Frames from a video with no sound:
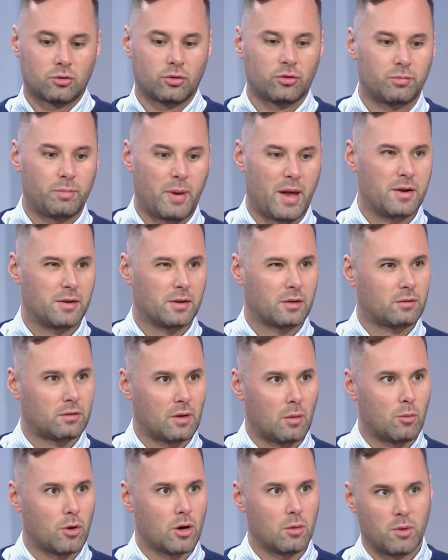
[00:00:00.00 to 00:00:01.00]
to spend it
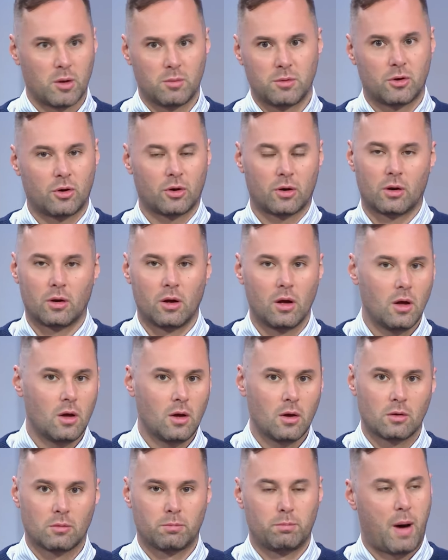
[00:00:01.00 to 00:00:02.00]
somewhere. Maybe you're gonna
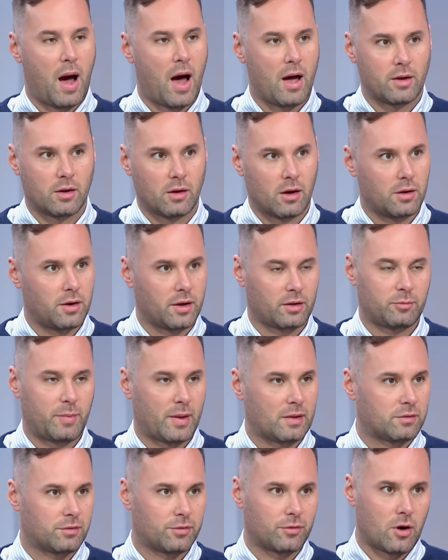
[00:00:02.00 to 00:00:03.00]
buy an
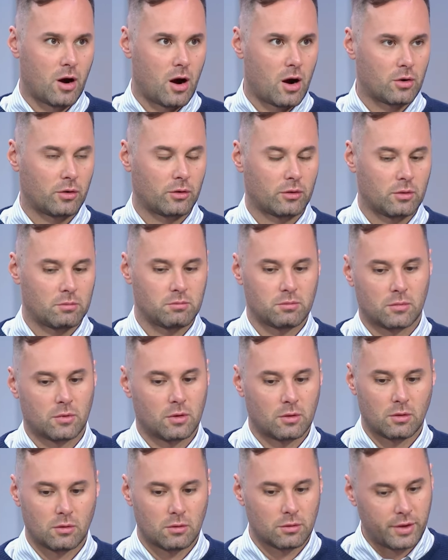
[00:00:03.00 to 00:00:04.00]
expensive car.
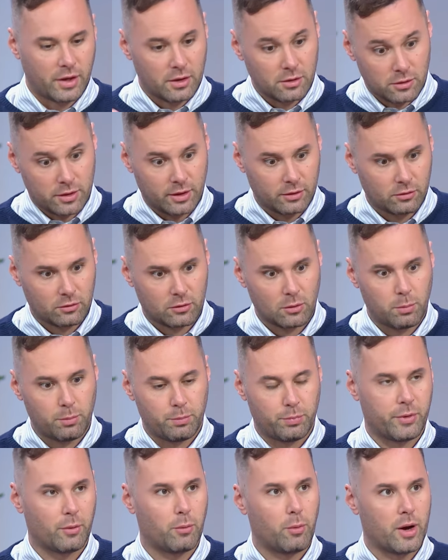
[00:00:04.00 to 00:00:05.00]
Then that's the,
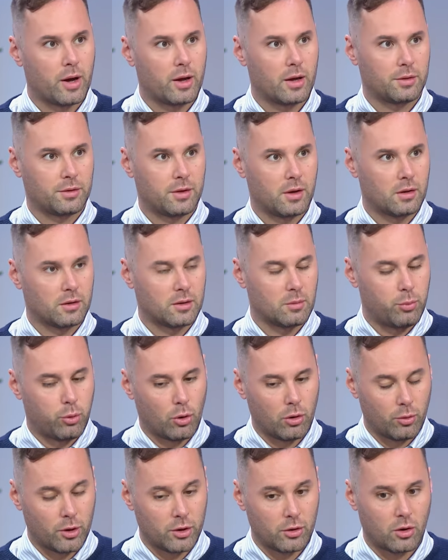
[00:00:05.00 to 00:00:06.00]
the way, the, the
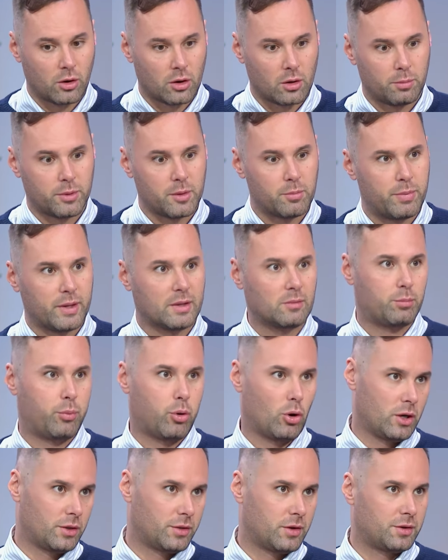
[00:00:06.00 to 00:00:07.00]
point where you're gonna be
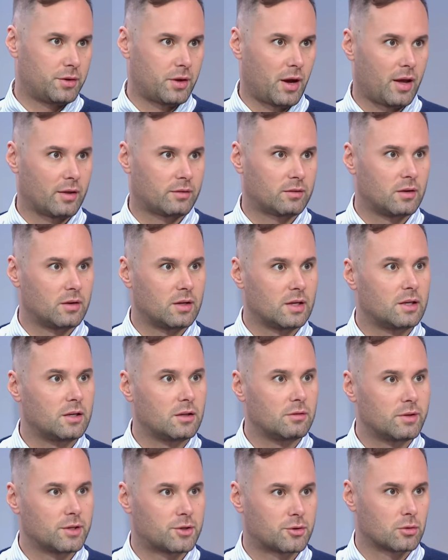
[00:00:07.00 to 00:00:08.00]
pinpointed as an
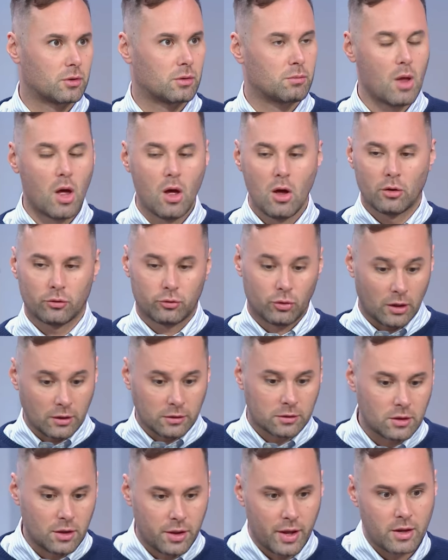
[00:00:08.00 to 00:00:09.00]
individual. So
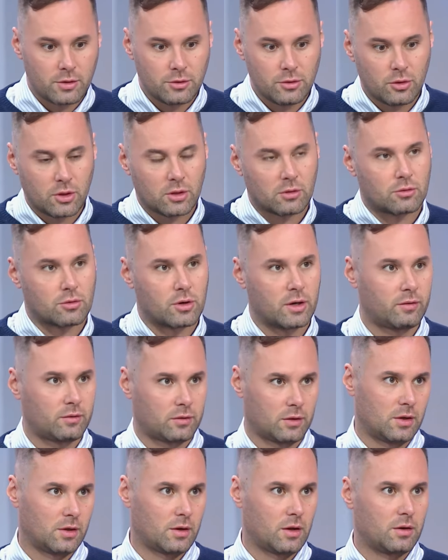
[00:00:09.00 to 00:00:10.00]
until then, you can trace
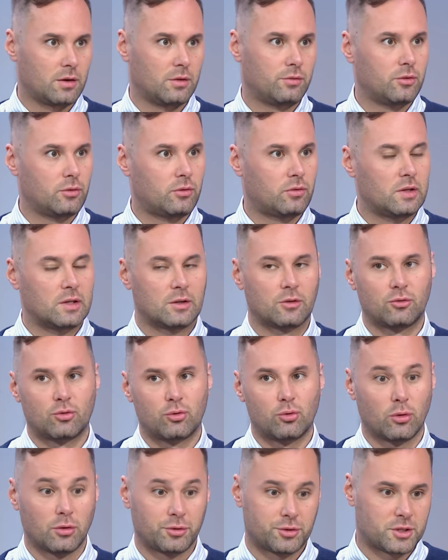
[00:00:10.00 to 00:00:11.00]
it. And if you see the
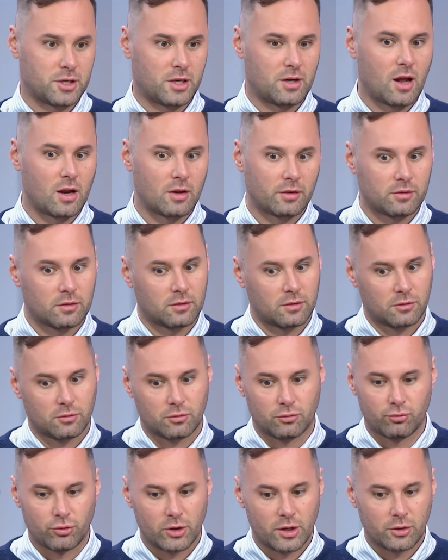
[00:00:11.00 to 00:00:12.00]
tool, Chainalysis, it's
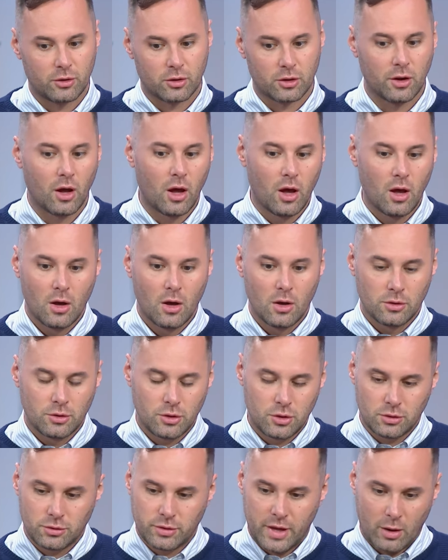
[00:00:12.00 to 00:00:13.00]
really good.
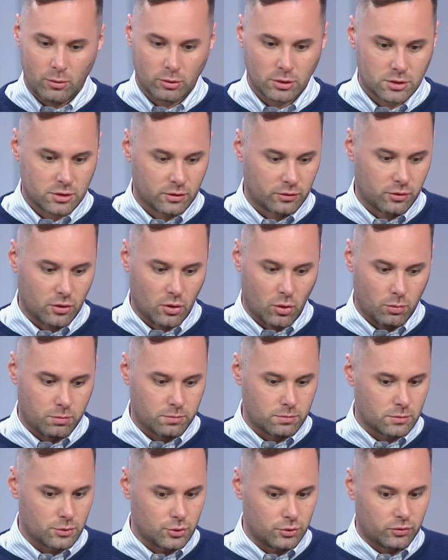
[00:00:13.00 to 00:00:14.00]
You, they will just, you know,
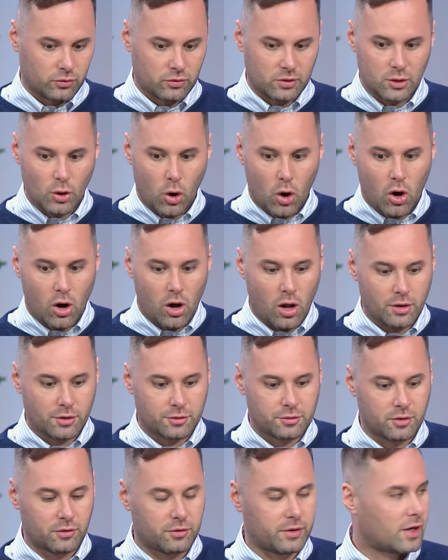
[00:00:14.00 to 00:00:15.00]
you see all the
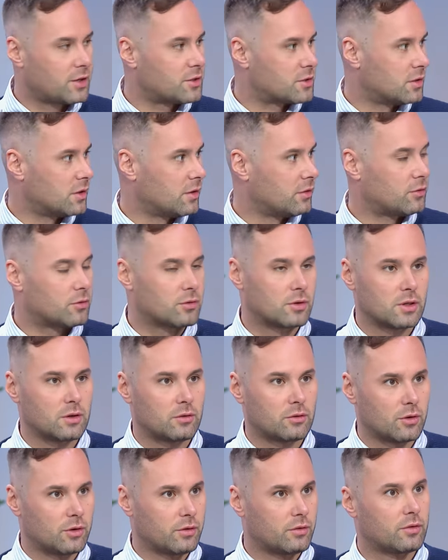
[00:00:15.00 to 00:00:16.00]
transaction history.
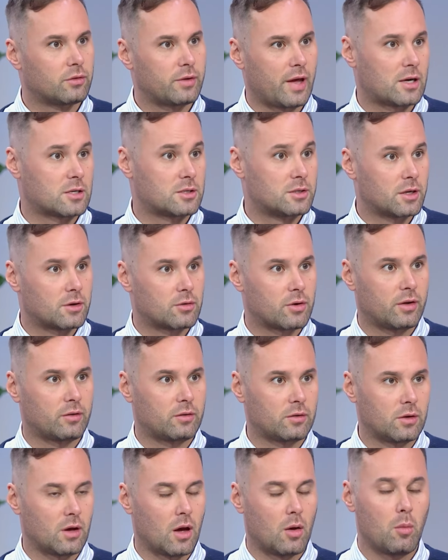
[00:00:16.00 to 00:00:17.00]
So this is actually
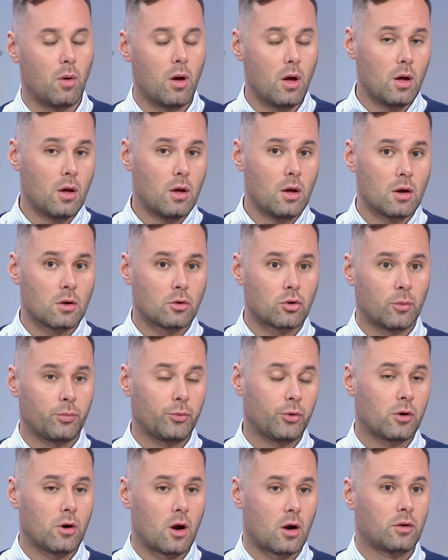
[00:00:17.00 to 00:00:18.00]
crazy. Um,
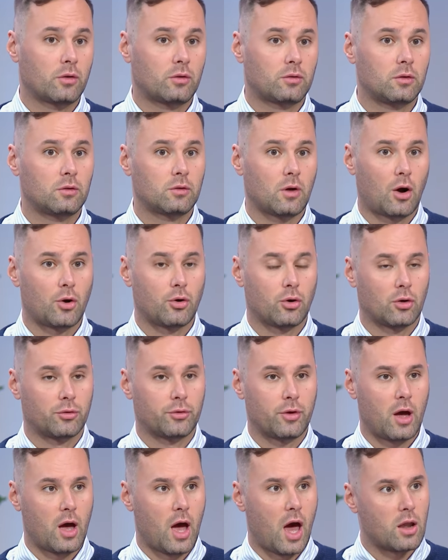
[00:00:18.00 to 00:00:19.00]
cryptocurrencies are not
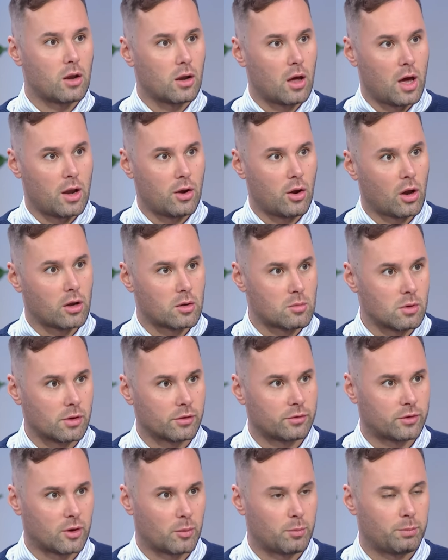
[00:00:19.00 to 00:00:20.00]
an
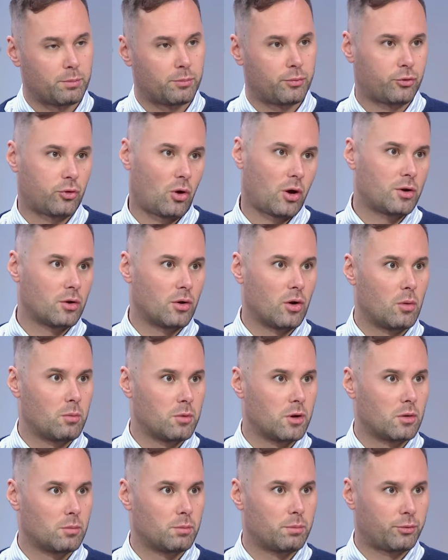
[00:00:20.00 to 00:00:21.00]
anonymous; they're
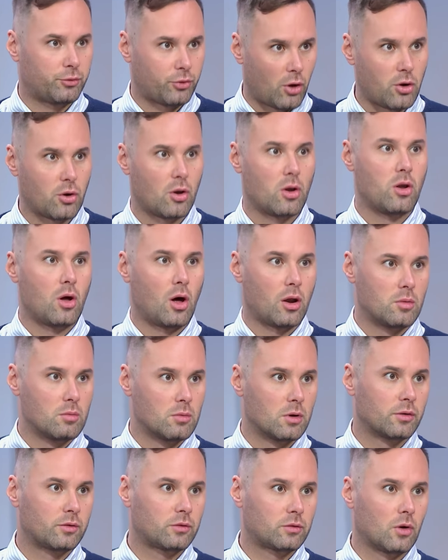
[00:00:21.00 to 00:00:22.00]
pseudonymous.
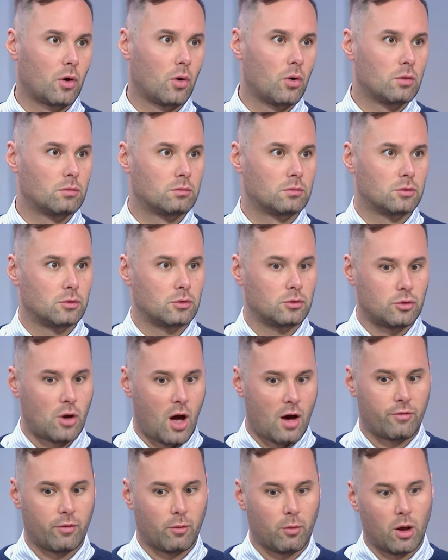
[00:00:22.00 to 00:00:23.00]
pseudonymous, so you
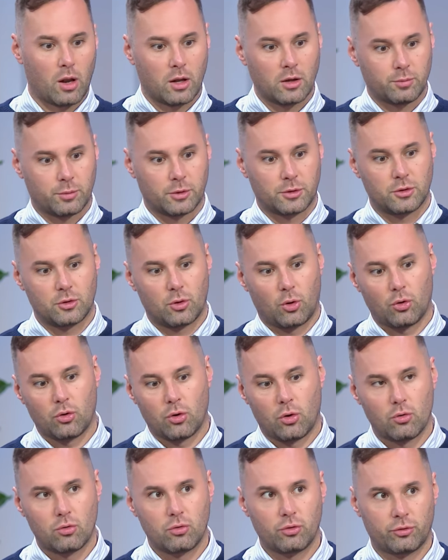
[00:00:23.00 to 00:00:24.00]
have a wallet, but you don't
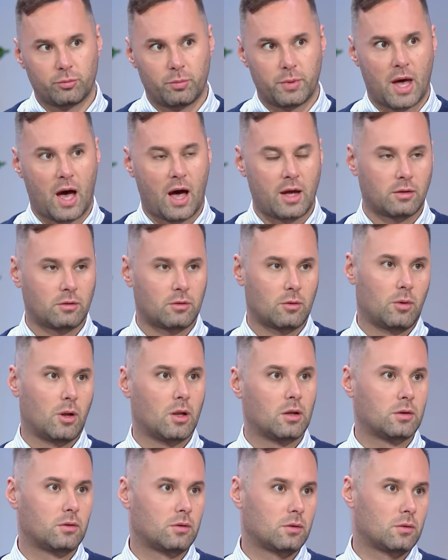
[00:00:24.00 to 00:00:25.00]
know who's behind the wallet.